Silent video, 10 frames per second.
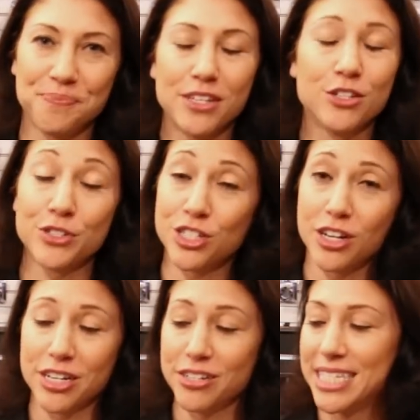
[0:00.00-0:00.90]
So for
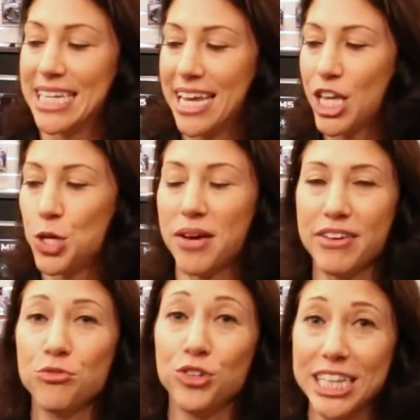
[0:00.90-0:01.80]
starters, you have
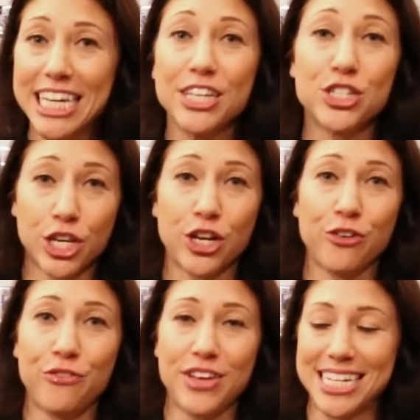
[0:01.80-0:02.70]
a really
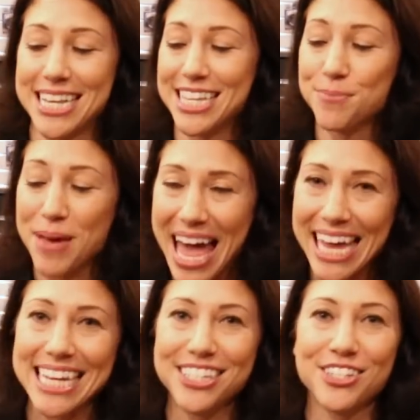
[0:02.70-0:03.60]
secure fit. This
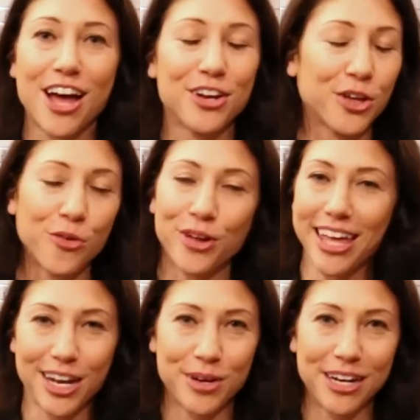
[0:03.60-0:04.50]
bag is not going
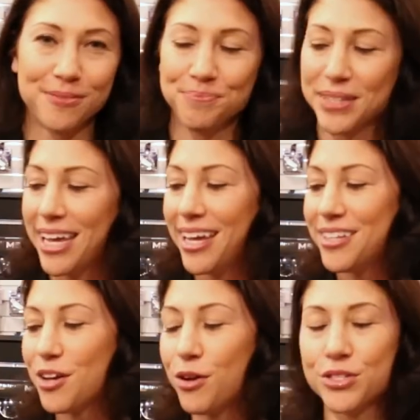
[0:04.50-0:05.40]
anywhere.
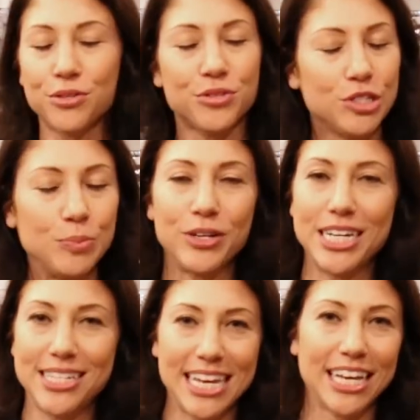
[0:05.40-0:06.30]
It's also super
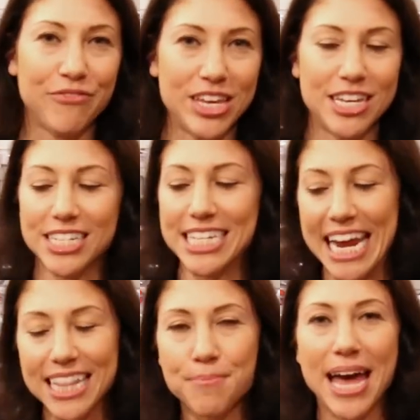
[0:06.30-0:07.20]
easy and convenient to
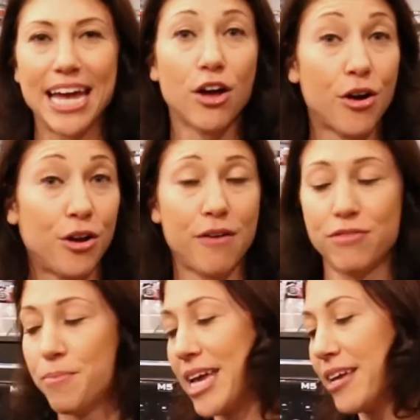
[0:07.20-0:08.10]
take the bag on and off
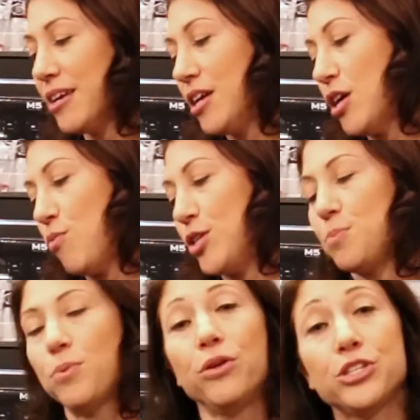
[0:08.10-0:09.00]
the bike. You
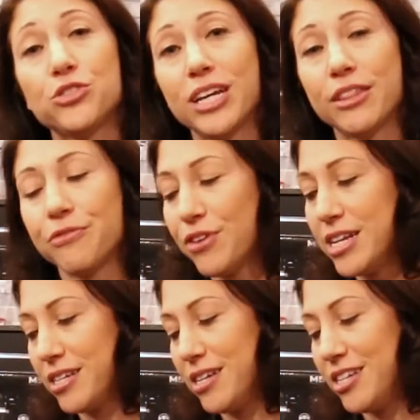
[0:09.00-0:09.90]
just pull the string in the
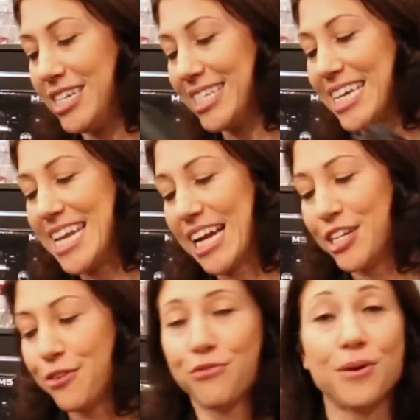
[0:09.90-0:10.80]
front to disconnect
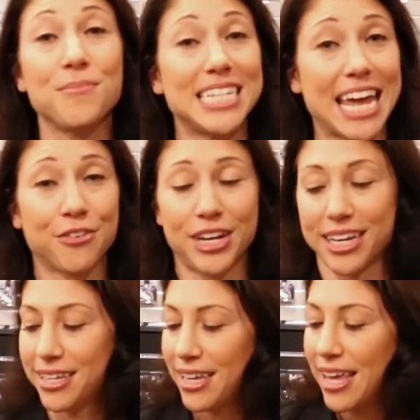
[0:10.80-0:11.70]
it from the tank
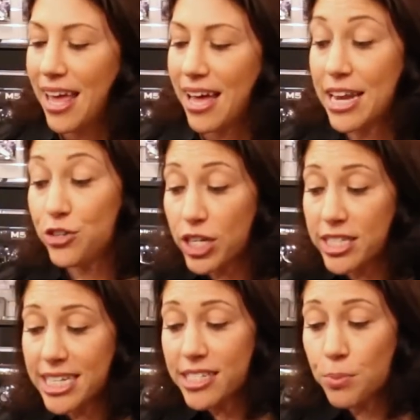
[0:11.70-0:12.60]
ring. And as you can
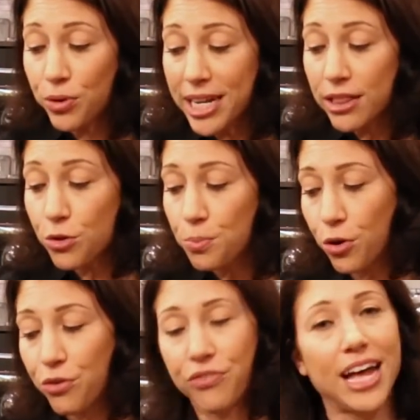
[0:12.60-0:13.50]
see, it's a pretty low
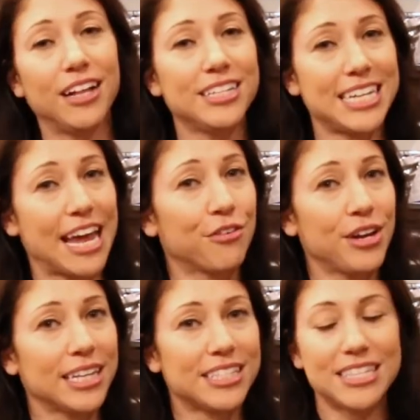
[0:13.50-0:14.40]
profile tank
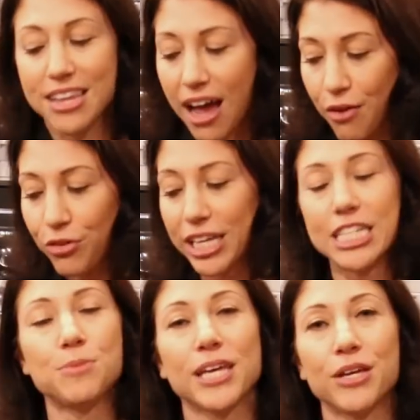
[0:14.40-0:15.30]
ring. It's not really
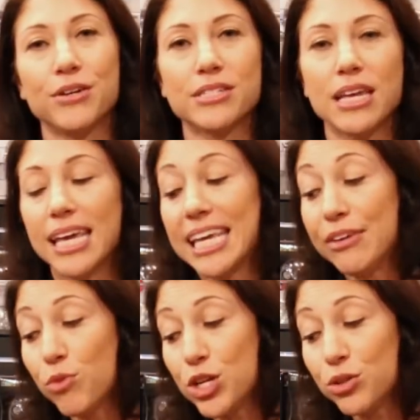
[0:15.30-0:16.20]
conspicuous
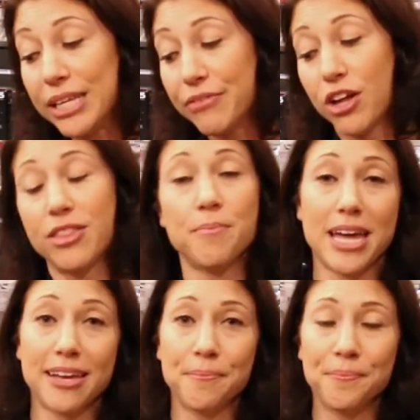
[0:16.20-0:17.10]
even when you leave it on the
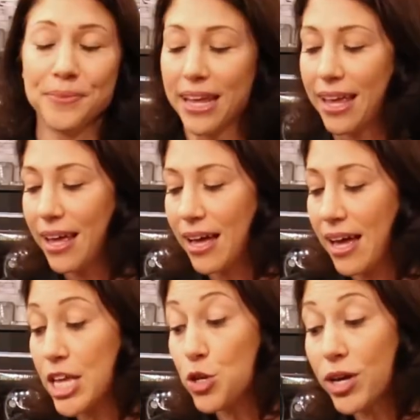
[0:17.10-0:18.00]
bike.
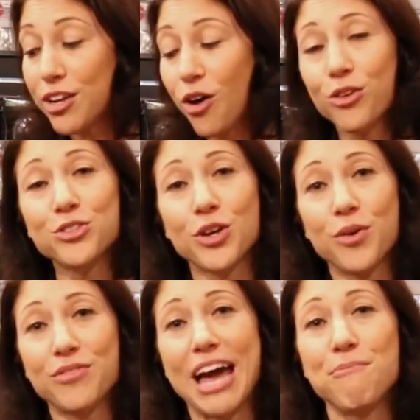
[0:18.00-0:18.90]
You can also,
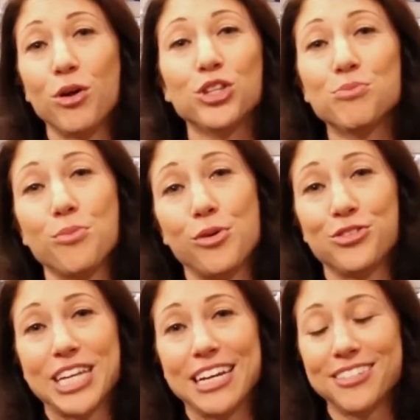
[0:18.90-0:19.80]
if you have multiple
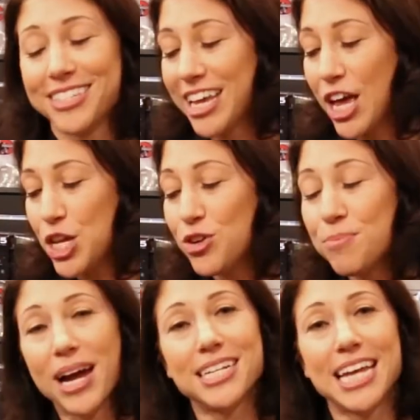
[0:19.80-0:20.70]
motorcycles, you can
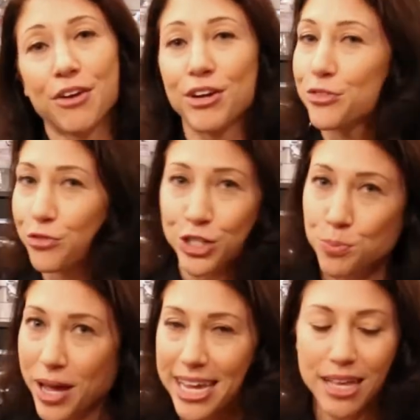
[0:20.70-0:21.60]
buy tank rings for each
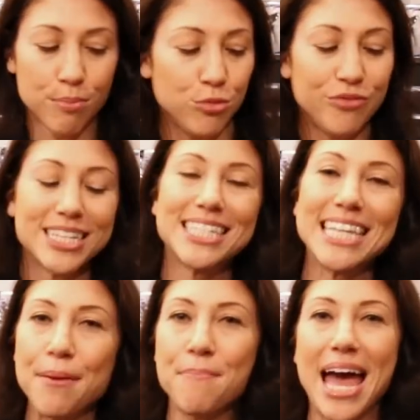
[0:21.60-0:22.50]
bike, move the
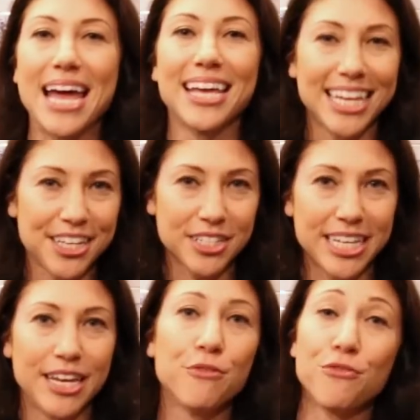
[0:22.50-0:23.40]
same bag
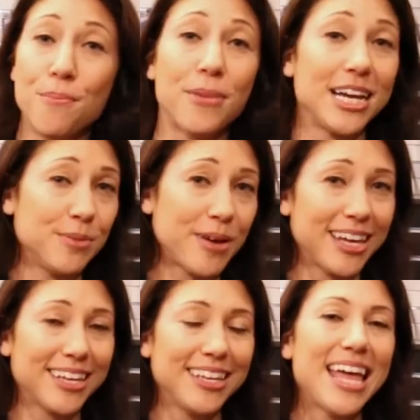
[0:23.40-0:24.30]
easily from bike to bike.